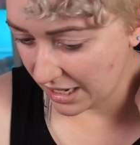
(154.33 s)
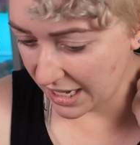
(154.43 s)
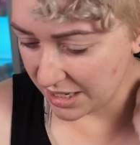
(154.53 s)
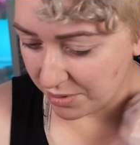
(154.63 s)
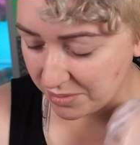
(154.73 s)

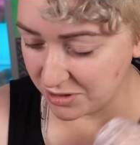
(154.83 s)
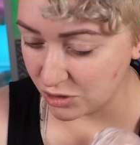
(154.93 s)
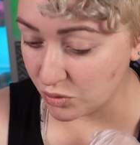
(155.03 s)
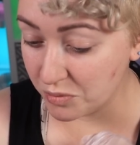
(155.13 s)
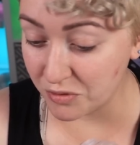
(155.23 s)
Any purple
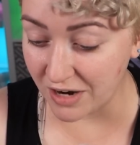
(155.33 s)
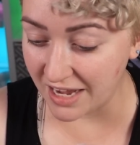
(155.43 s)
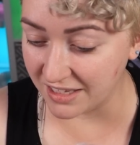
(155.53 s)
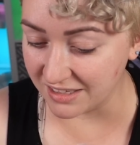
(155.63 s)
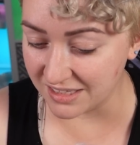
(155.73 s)
tones will
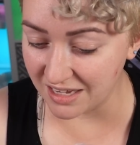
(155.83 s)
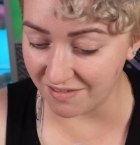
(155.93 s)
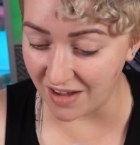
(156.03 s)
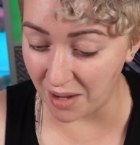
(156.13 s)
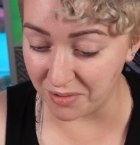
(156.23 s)
miraculously
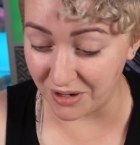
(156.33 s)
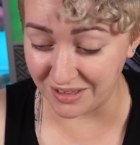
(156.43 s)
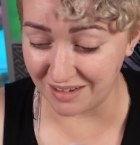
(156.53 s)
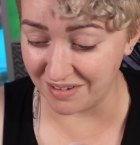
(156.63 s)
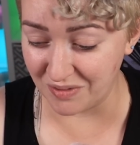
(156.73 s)
evaporate,
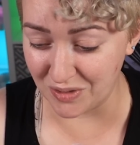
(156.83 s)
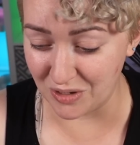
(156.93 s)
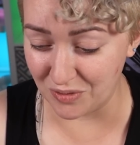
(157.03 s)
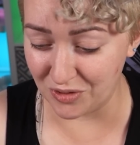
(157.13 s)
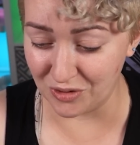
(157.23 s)
leaving you
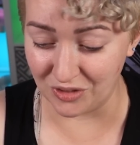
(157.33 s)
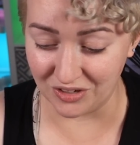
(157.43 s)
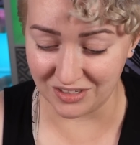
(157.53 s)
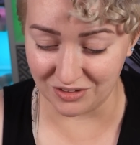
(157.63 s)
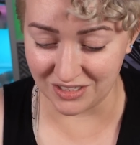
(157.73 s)
with your
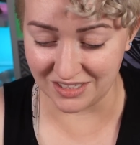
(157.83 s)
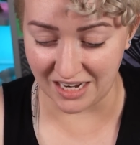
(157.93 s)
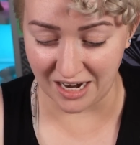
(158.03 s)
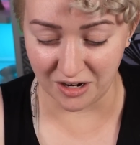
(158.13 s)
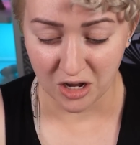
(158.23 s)
look you
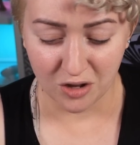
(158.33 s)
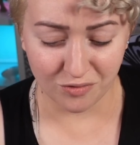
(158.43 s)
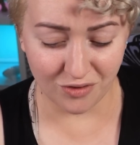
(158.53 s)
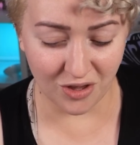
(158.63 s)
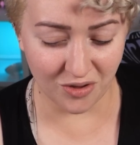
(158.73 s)
desired.
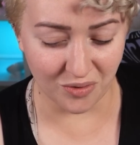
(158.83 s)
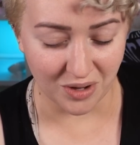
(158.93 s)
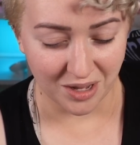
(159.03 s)
Phew!